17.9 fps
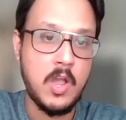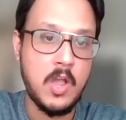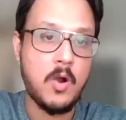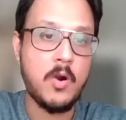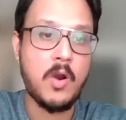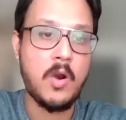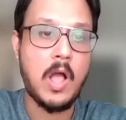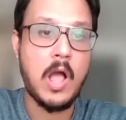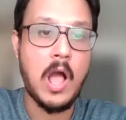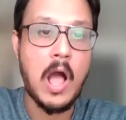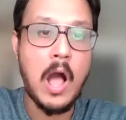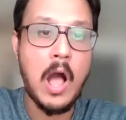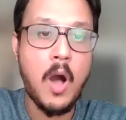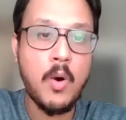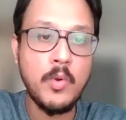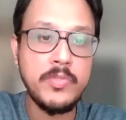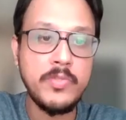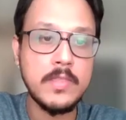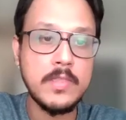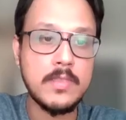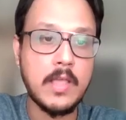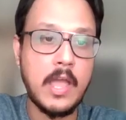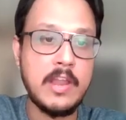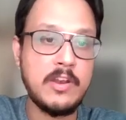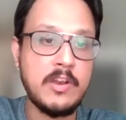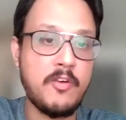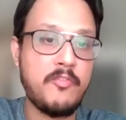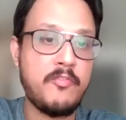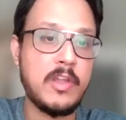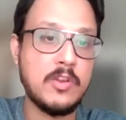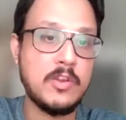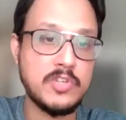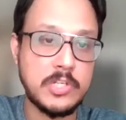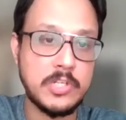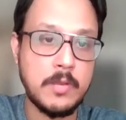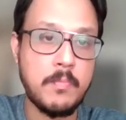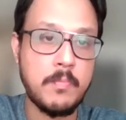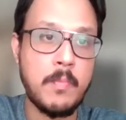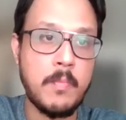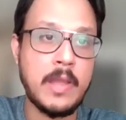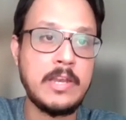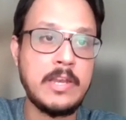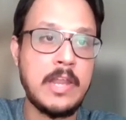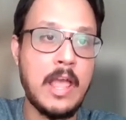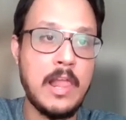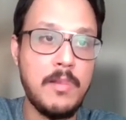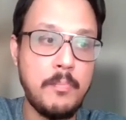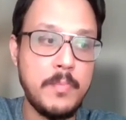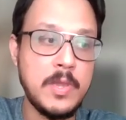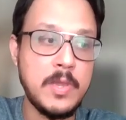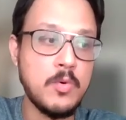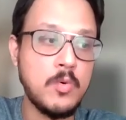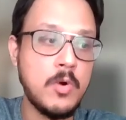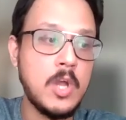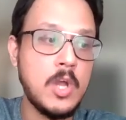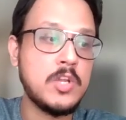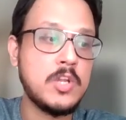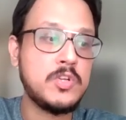or how this kind of fellowship might help you